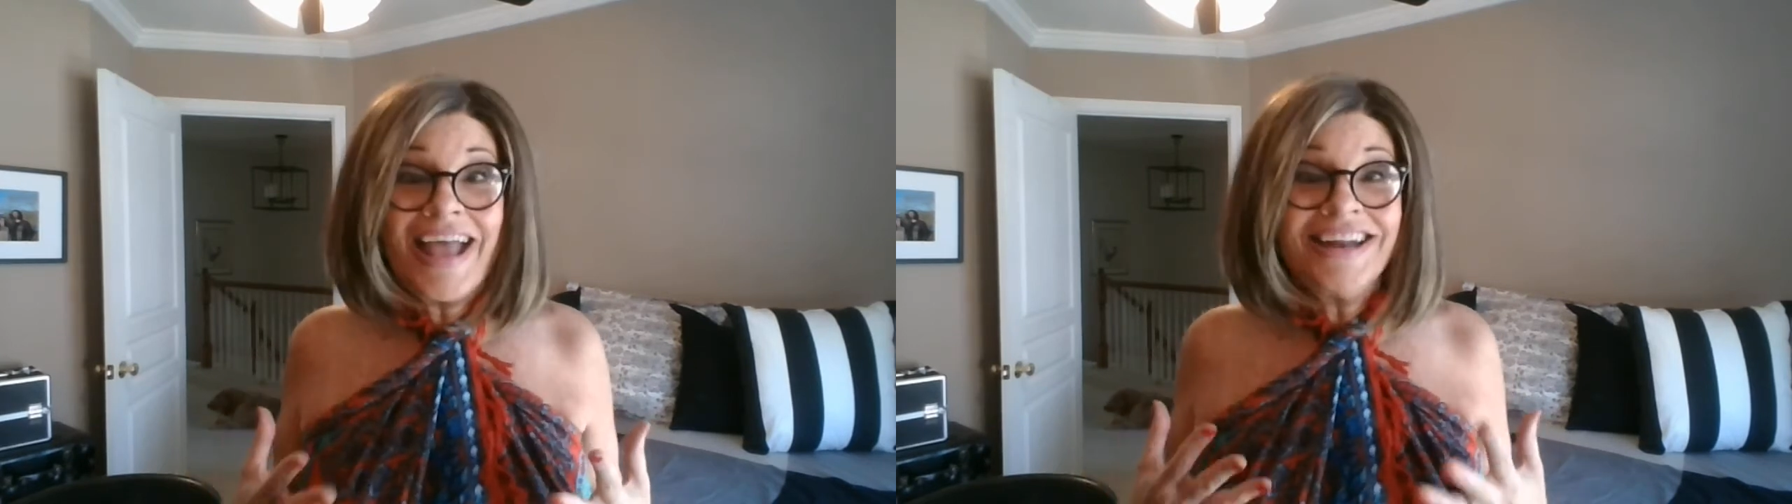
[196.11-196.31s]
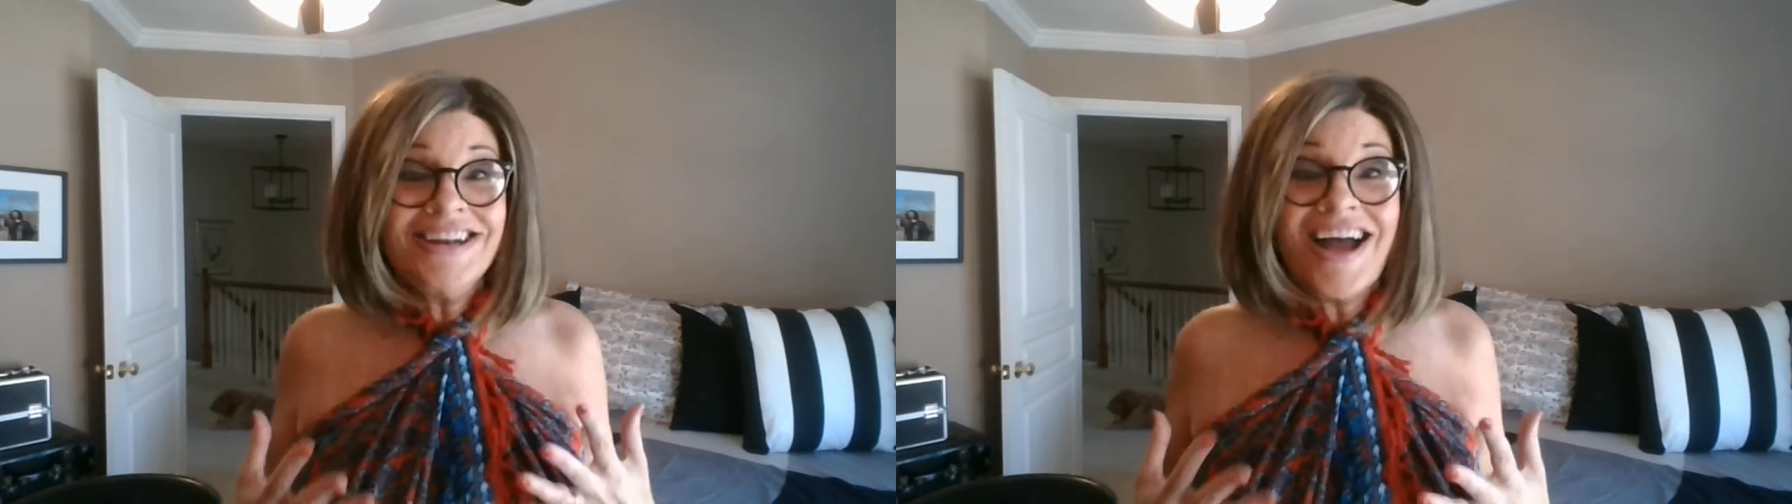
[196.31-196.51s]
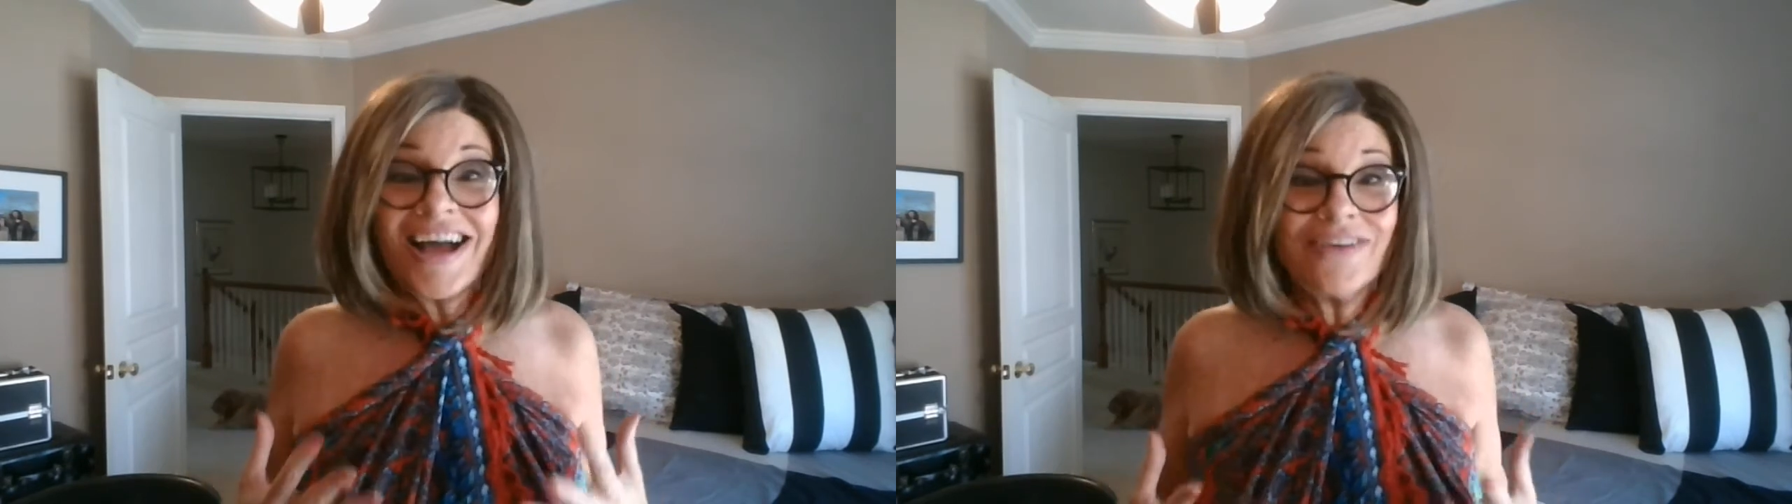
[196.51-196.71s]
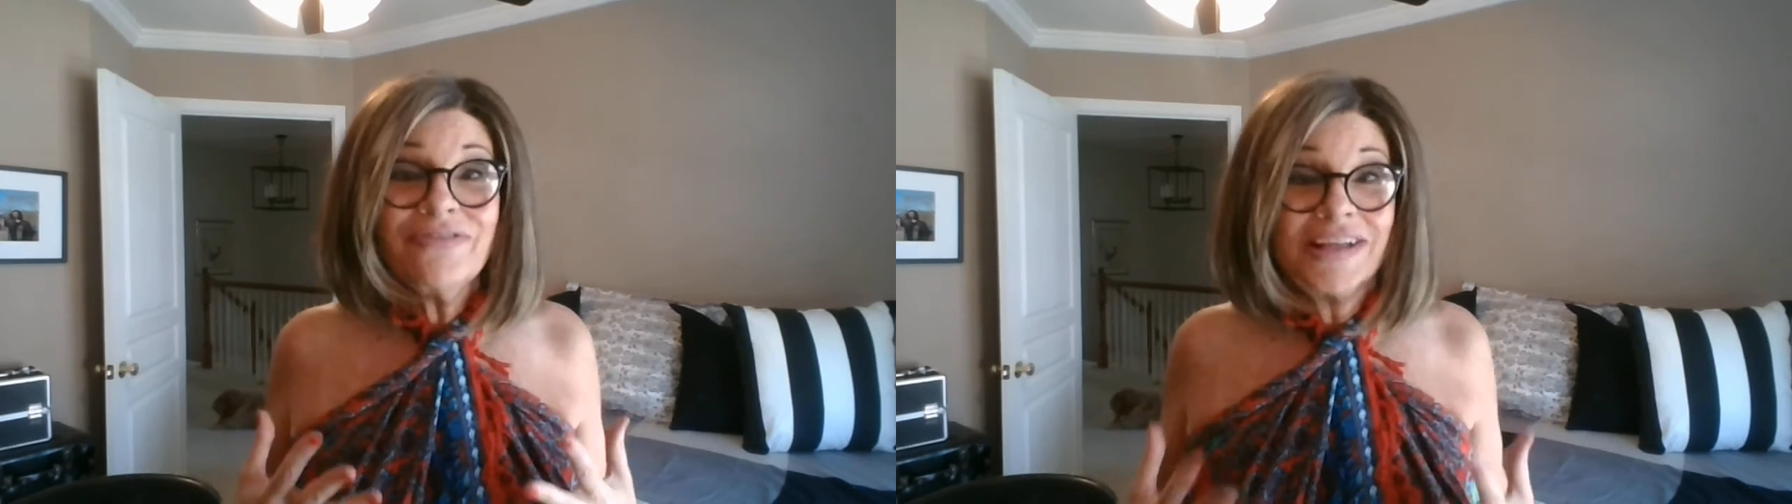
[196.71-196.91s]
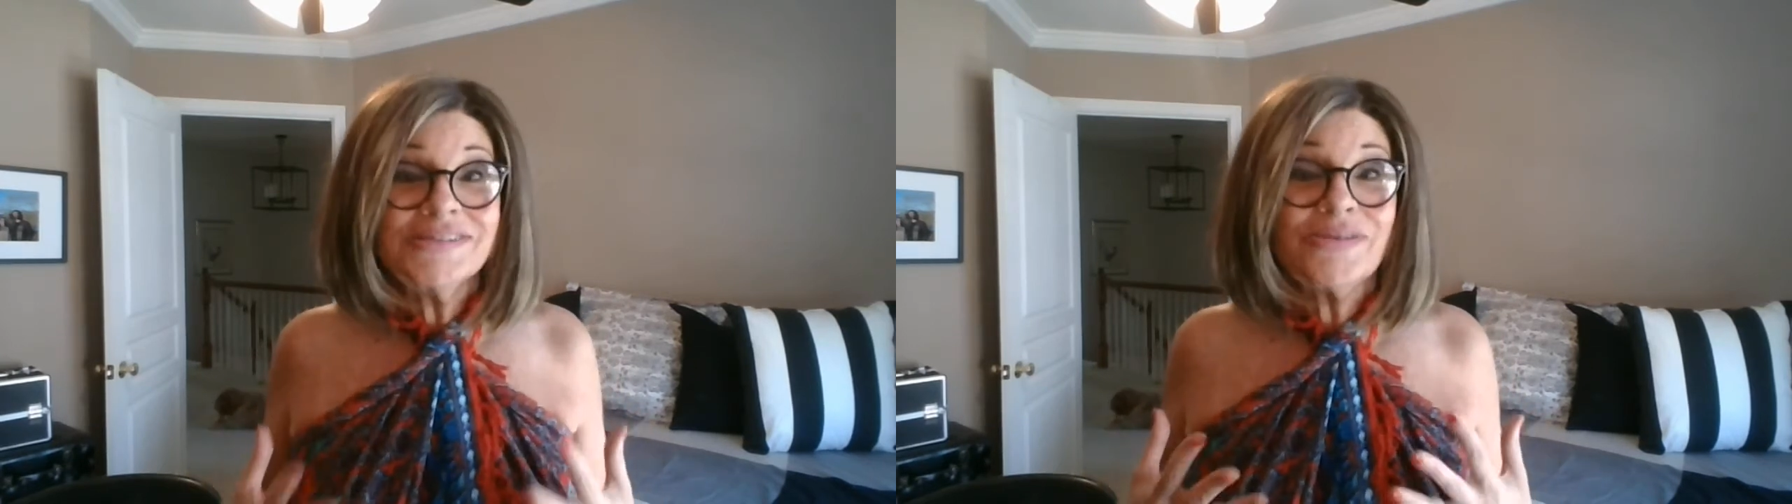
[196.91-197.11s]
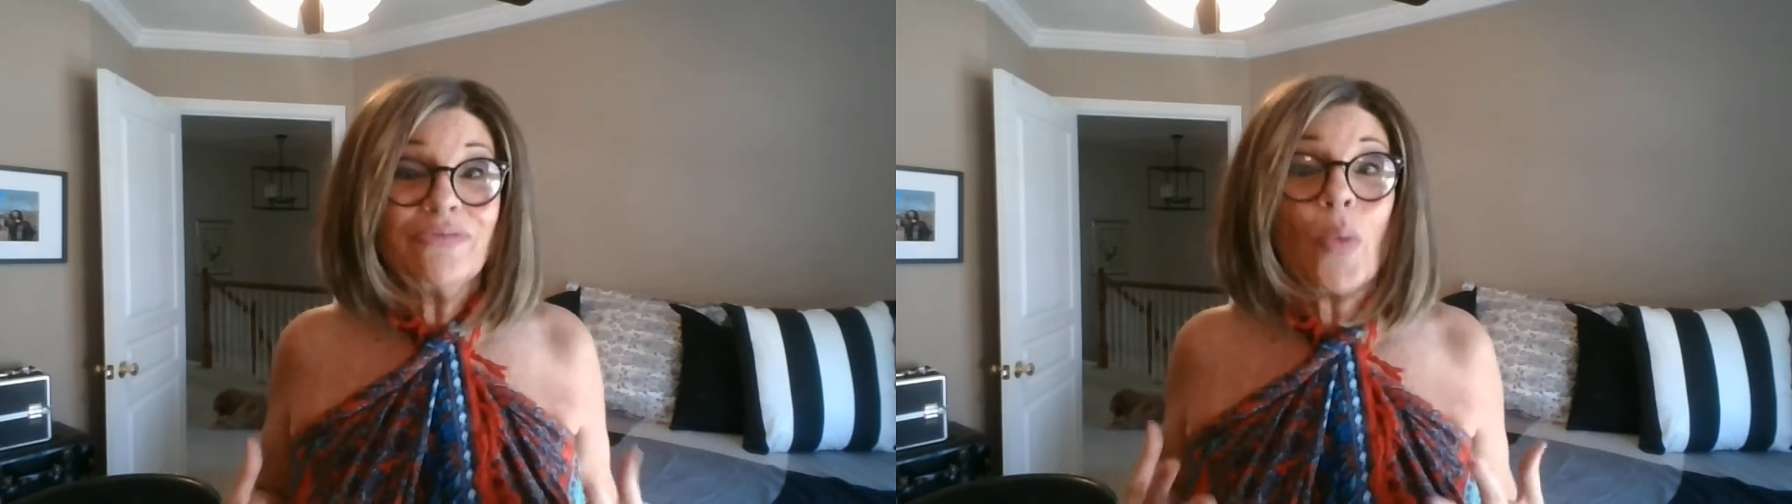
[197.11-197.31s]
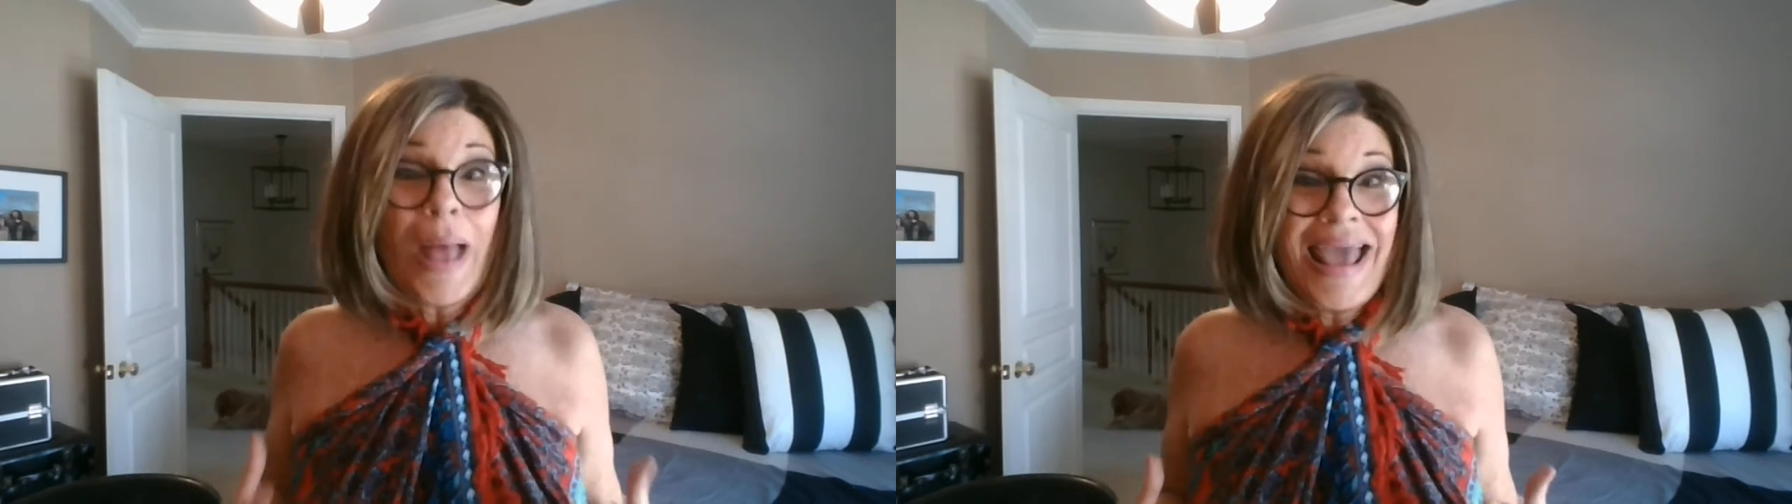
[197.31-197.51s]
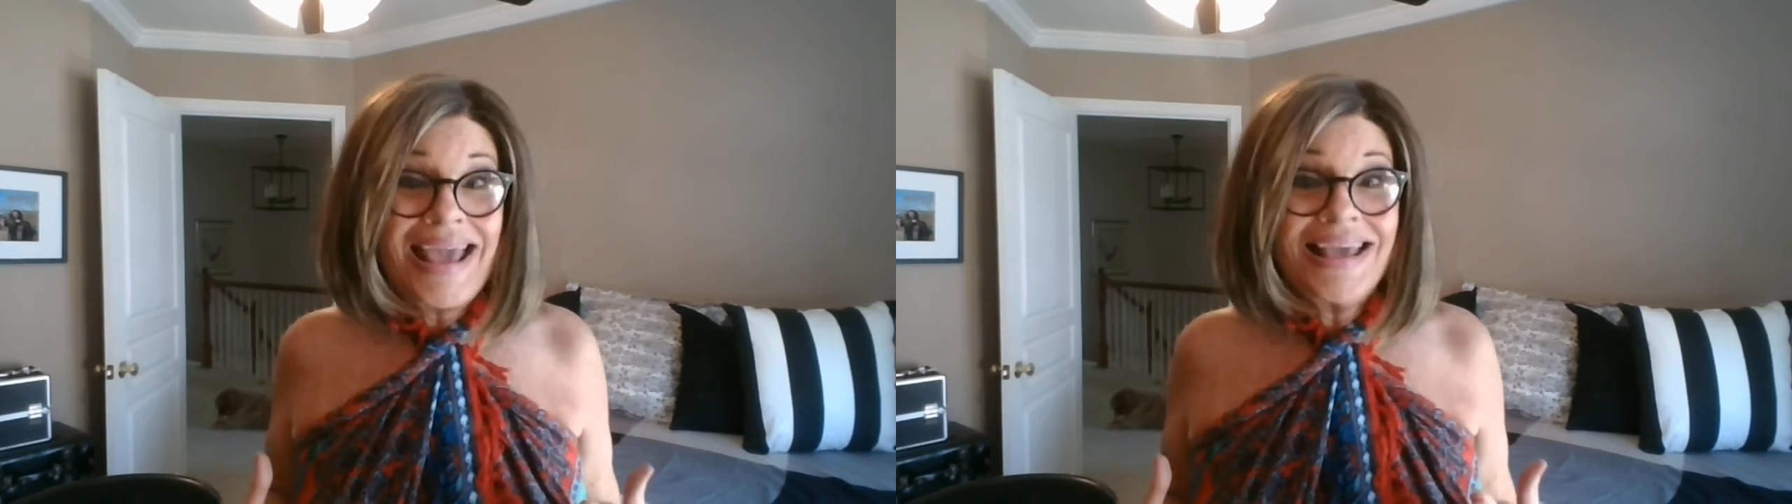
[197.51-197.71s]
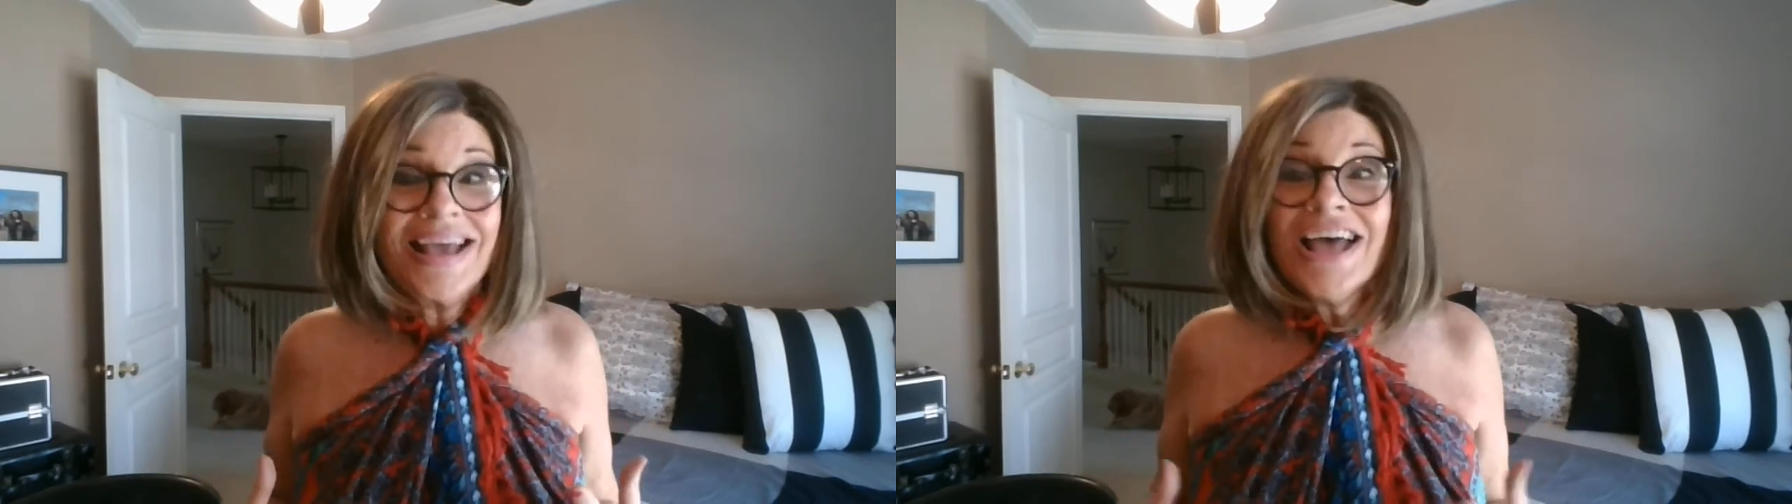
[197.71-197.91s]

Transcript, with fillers: and non offensive way